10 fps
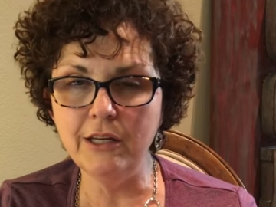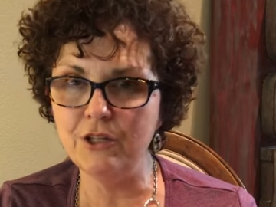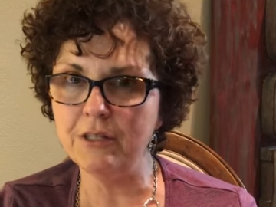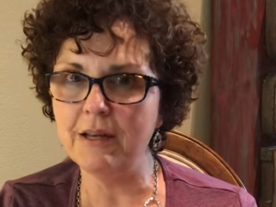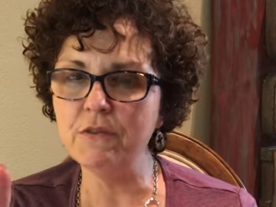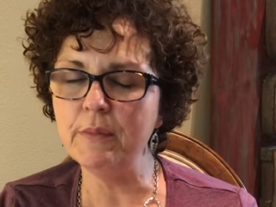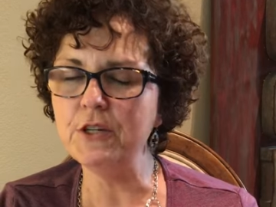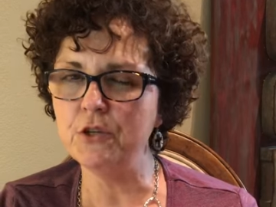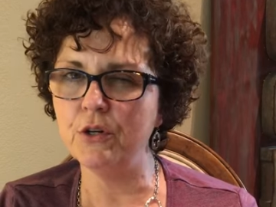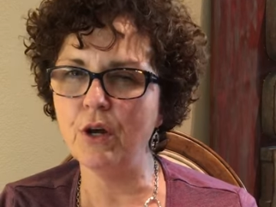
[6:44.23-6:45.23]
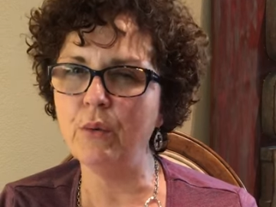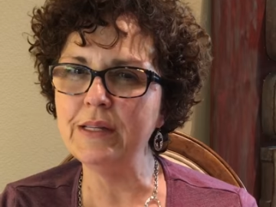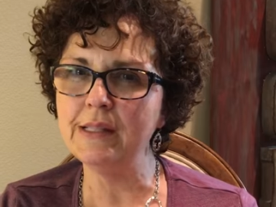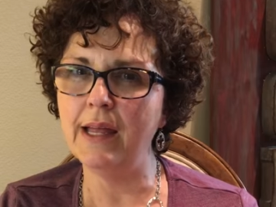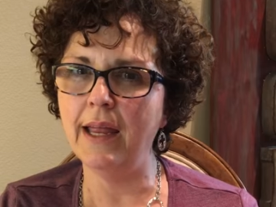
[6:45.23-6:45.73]
You just have to make sure you
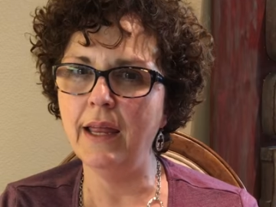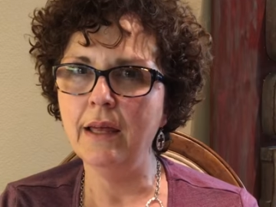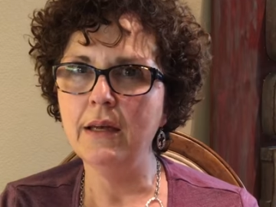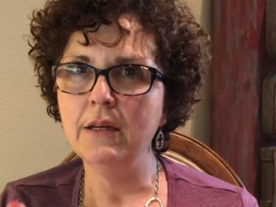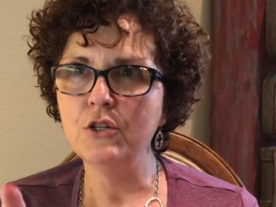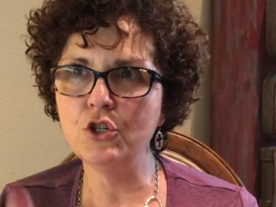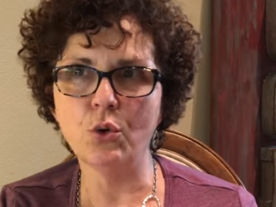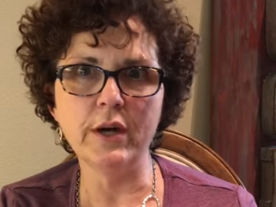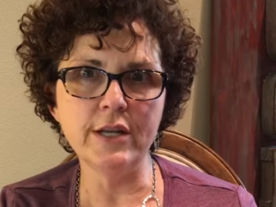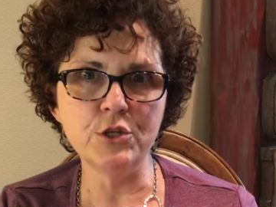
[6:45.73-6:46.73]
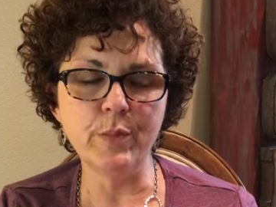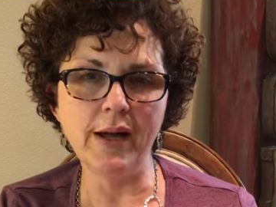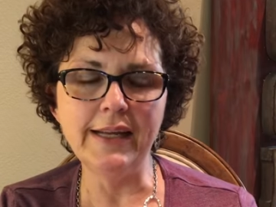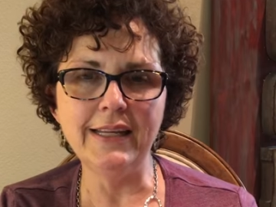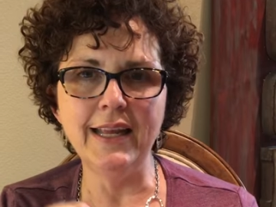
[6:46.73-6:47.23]
always say short edge
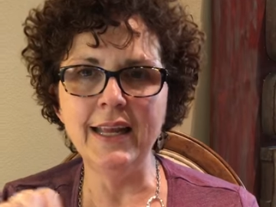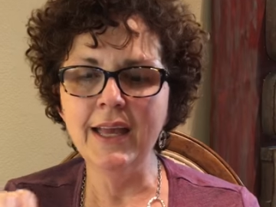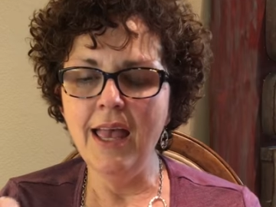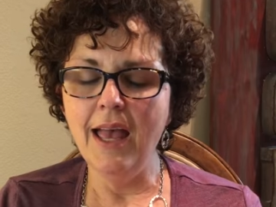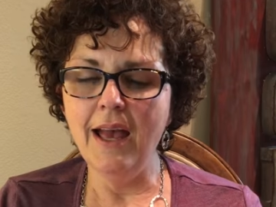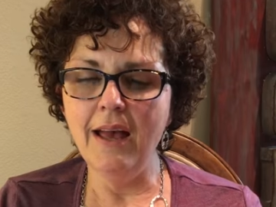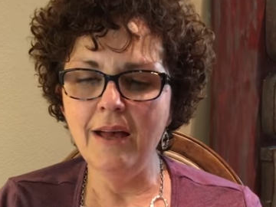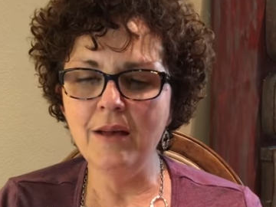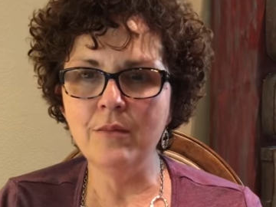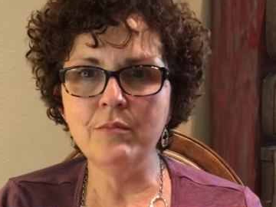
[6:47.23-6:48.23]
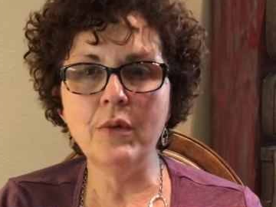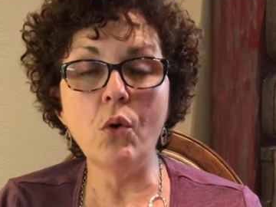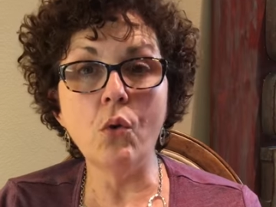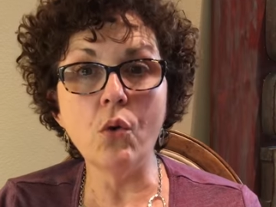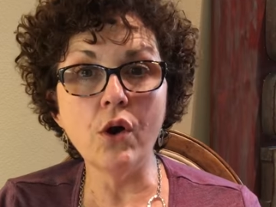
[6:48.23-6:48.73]
binding. Um,
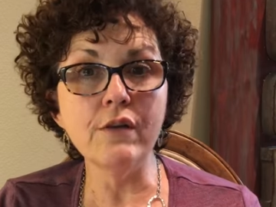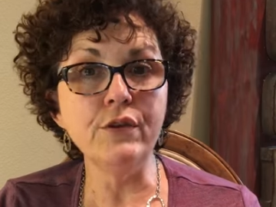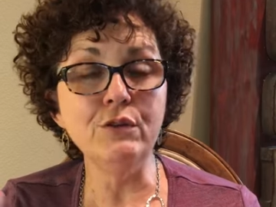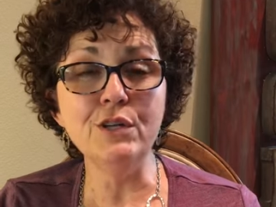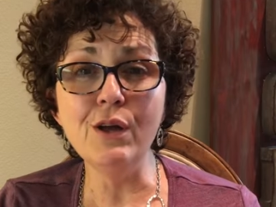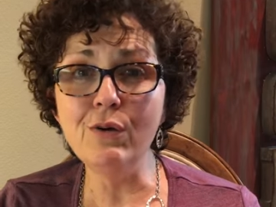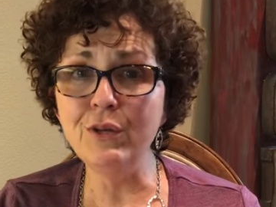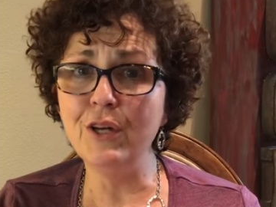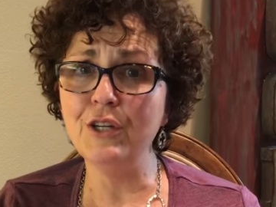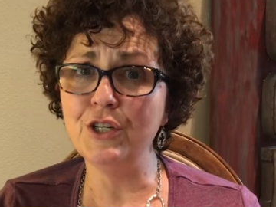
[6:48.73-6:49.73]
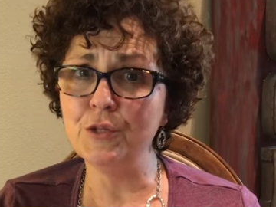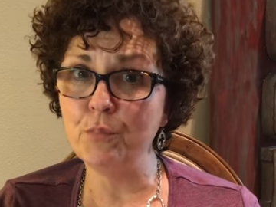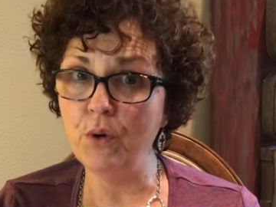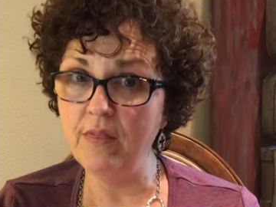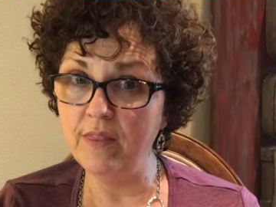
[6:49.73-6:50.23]
or if you don't, you can just
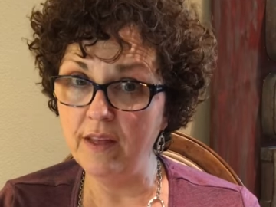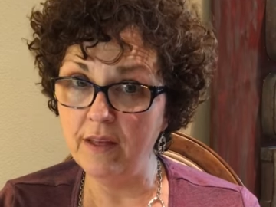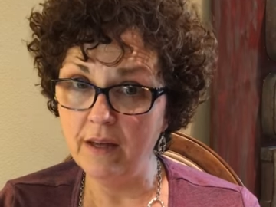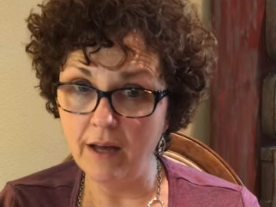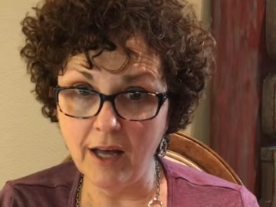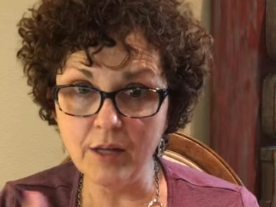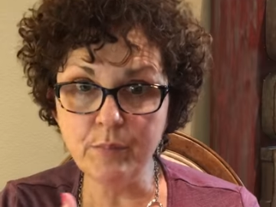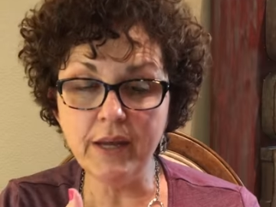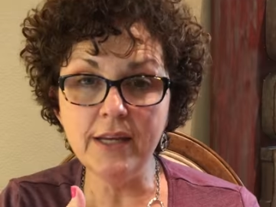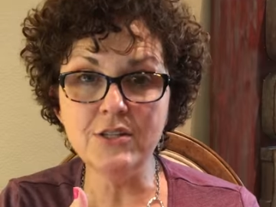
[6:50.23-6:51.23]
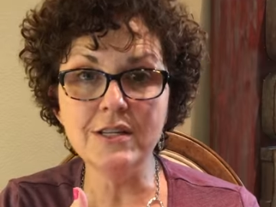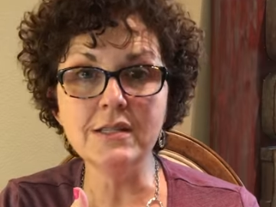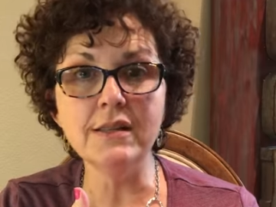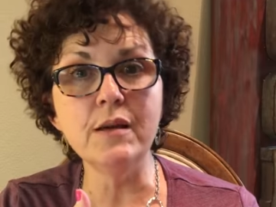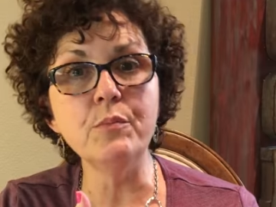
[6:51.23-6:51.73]
print the odd pages
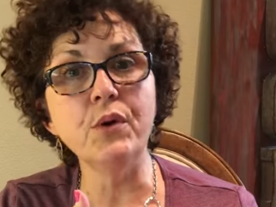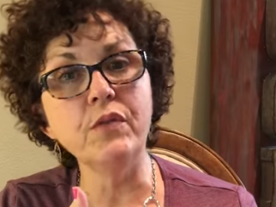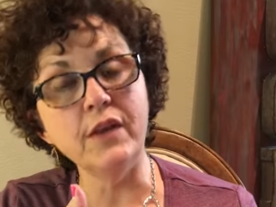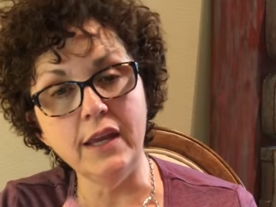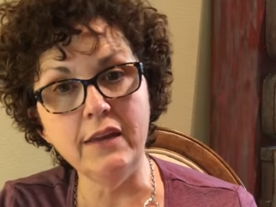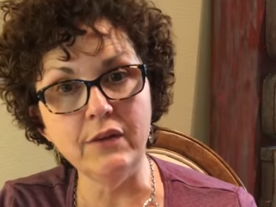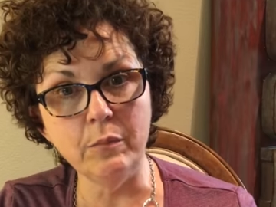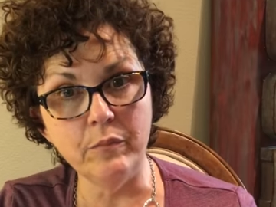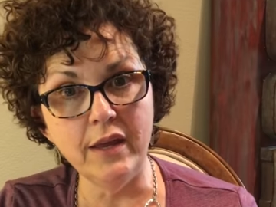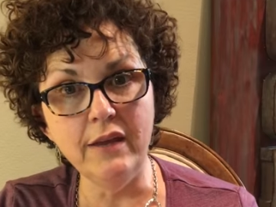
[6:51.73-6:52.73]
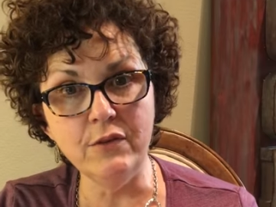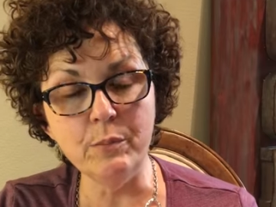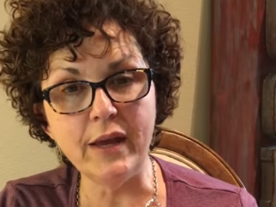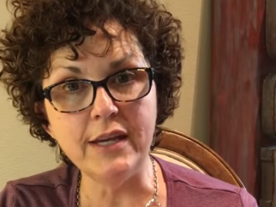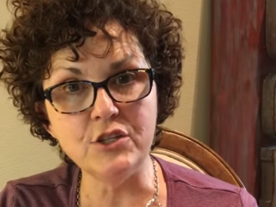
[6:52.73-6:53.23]
and then print the even, even
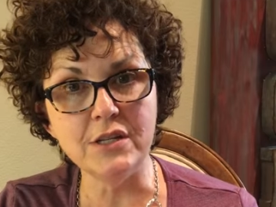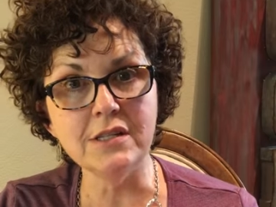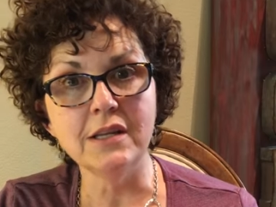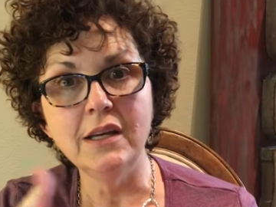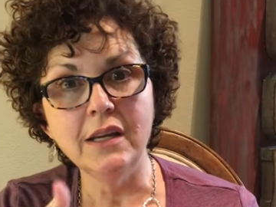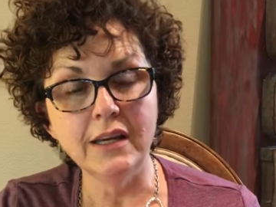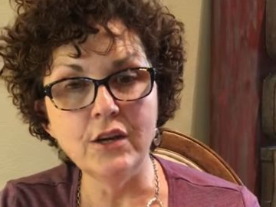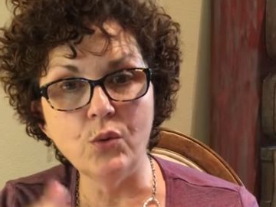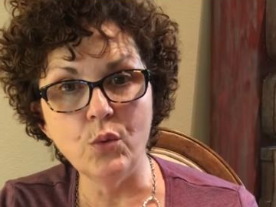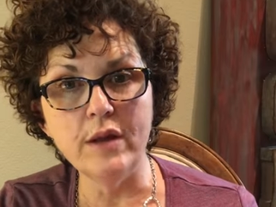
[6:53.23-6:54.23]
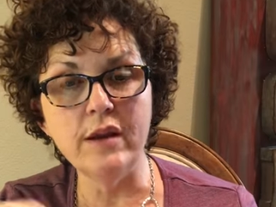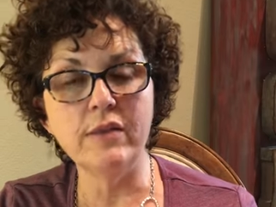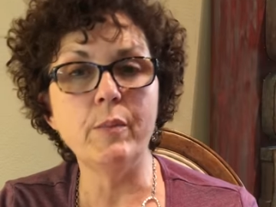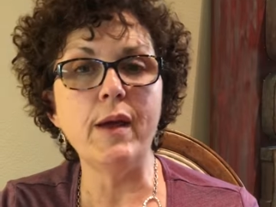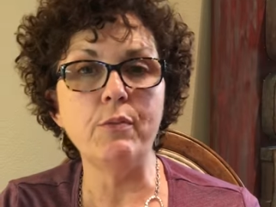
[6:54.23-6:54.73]
pages, you know, running
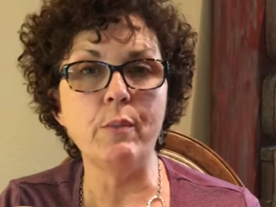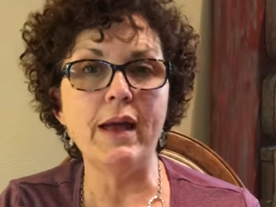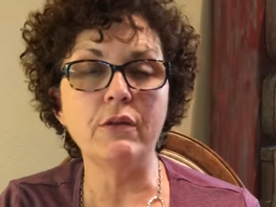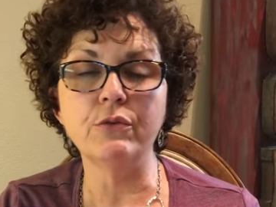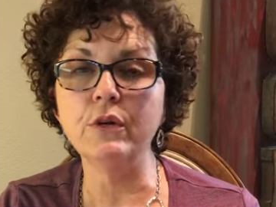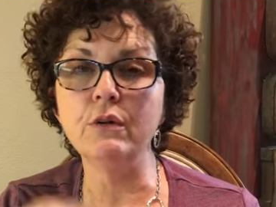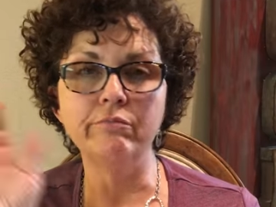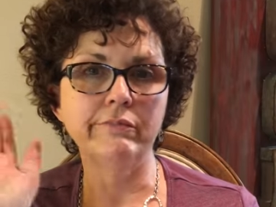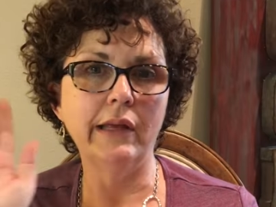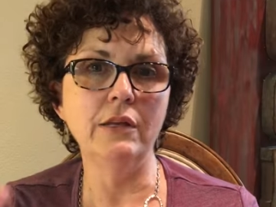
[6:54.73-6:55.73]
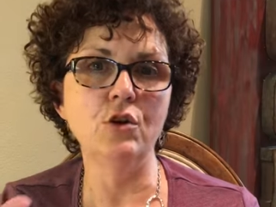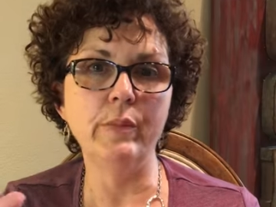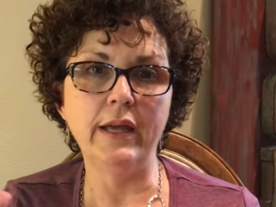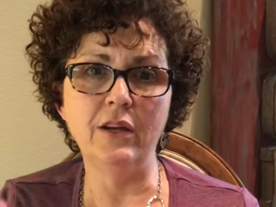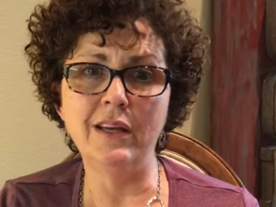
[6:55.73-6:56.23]
the paper back through and you'll
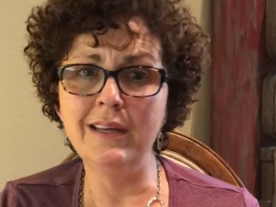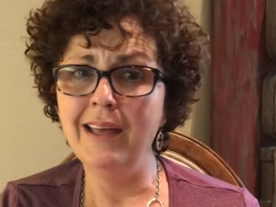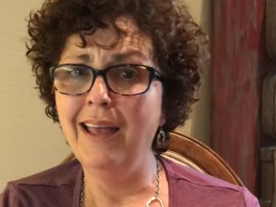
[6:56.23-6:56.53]
be good.